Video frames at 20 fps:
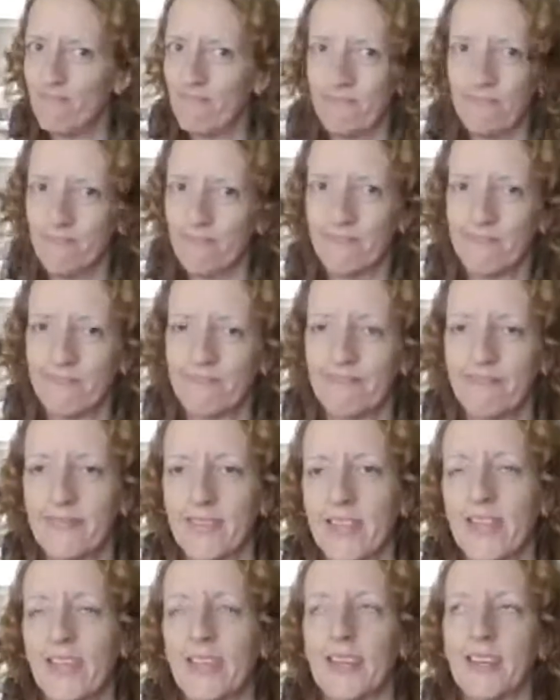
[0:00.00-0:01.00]
no.
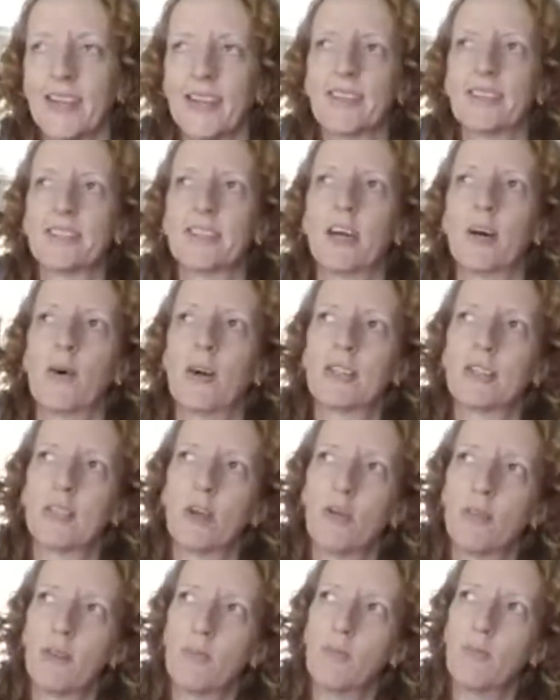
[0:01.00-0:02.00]

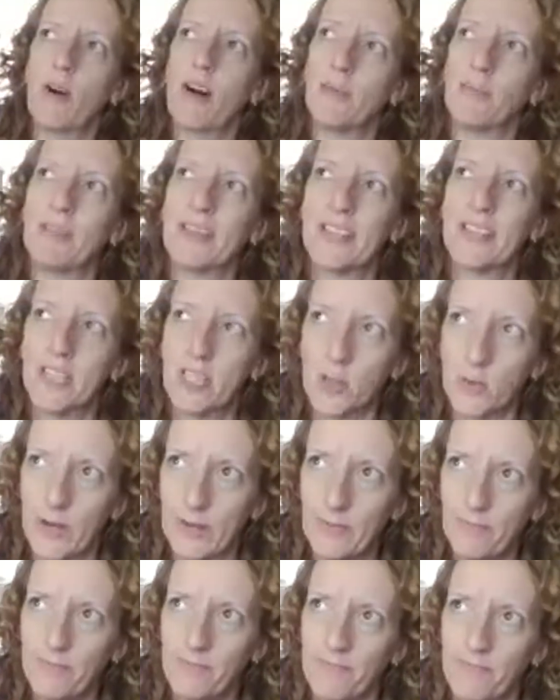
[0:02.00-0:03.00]
So I told
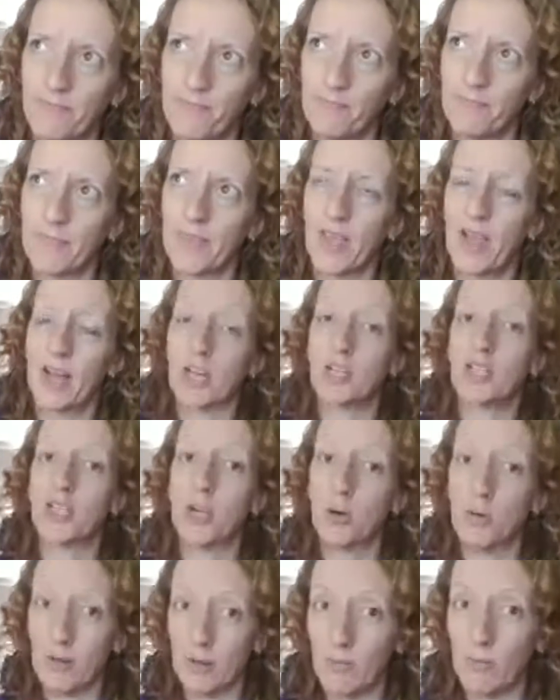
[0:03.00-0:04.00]
him what I'd been doing.
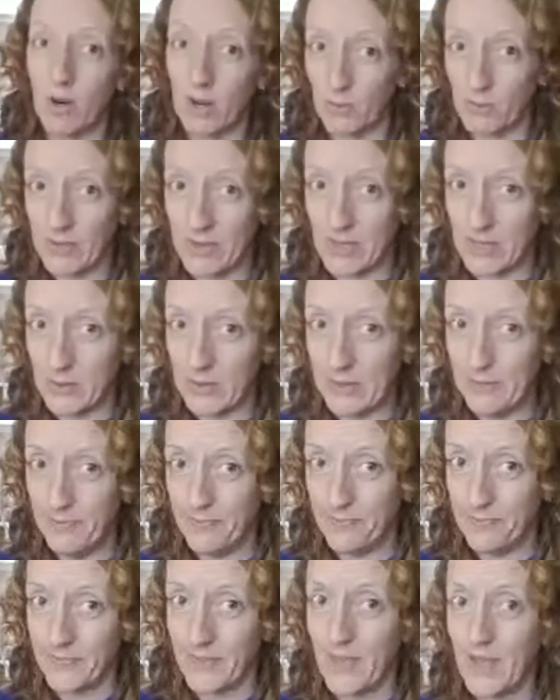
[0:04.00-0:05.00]
I showed him
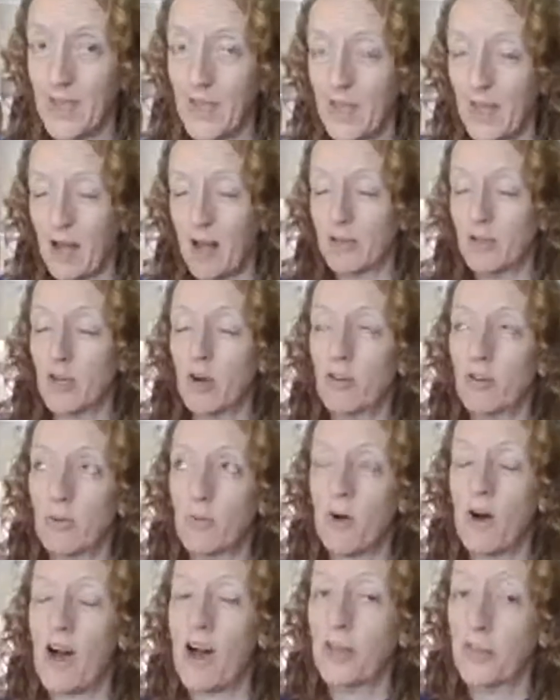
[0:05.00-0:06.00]
what I'd been doing.
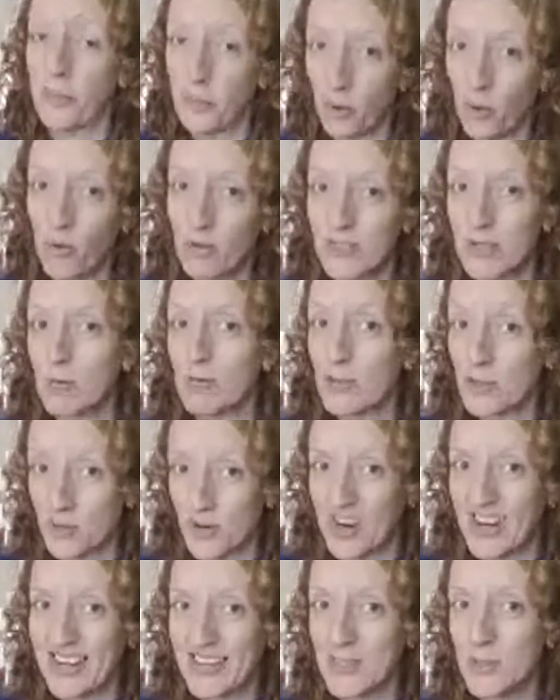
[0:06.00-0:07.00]
I told him what I
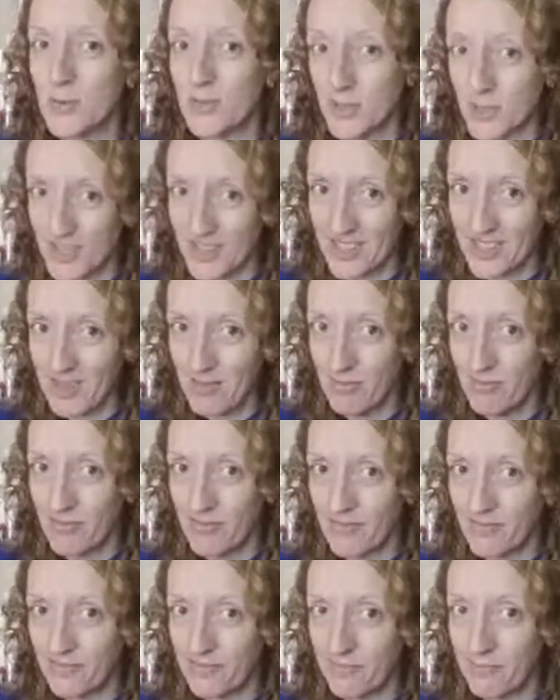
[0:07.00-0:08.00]
thought I was trying to
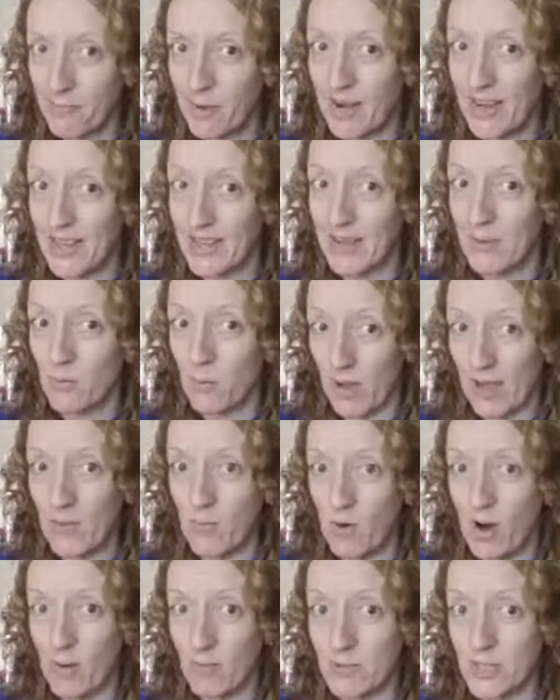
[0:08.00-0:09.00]
achieve
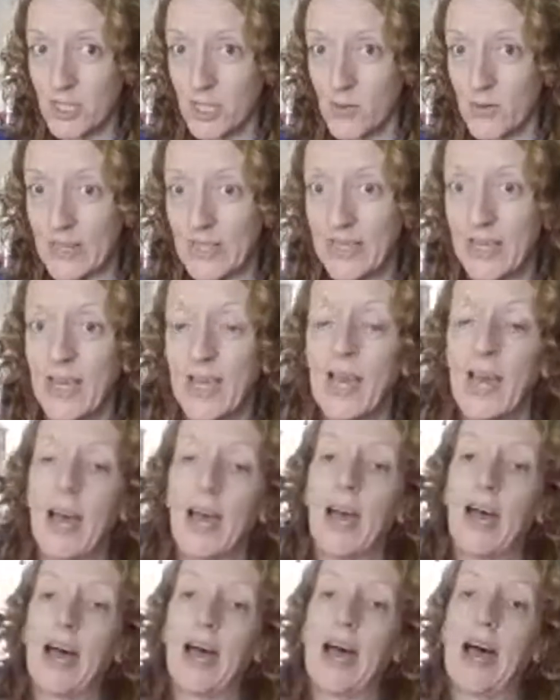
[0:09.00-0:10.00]
in what I was doing.
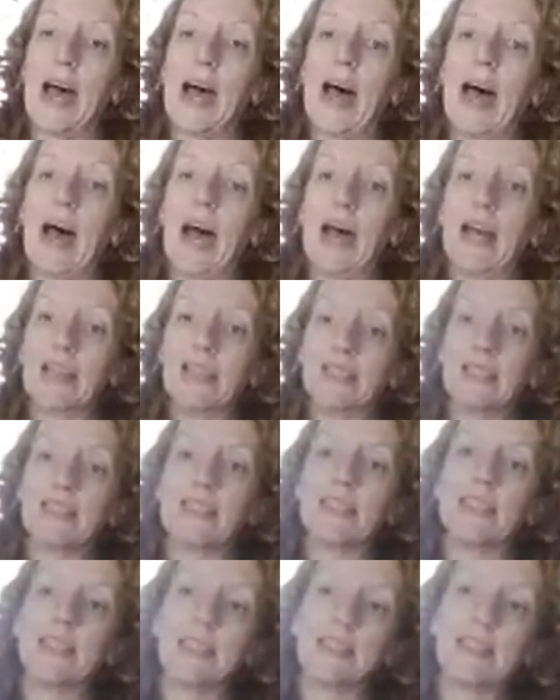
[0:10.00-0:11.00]

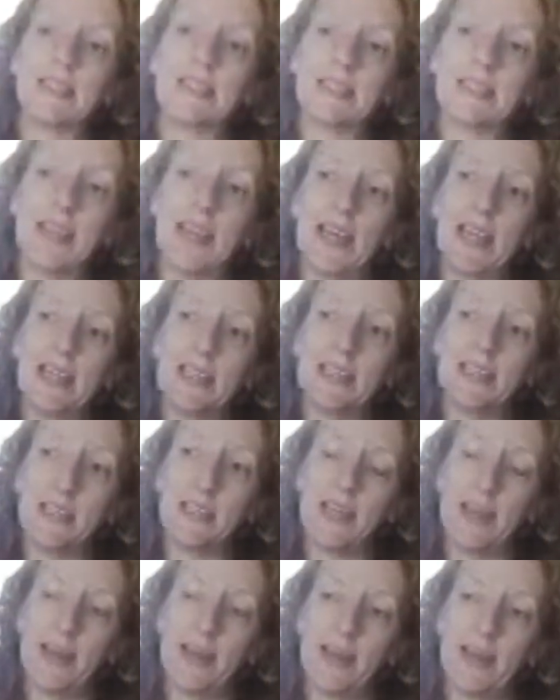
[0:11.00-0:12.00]
And he
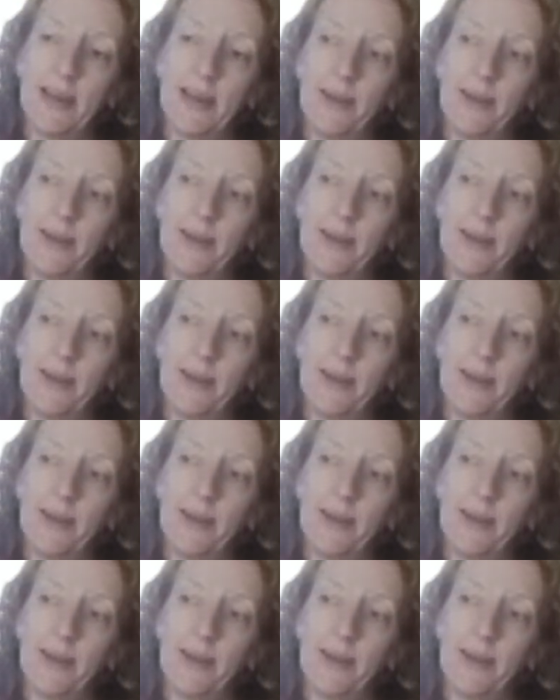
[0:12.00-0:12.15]
said,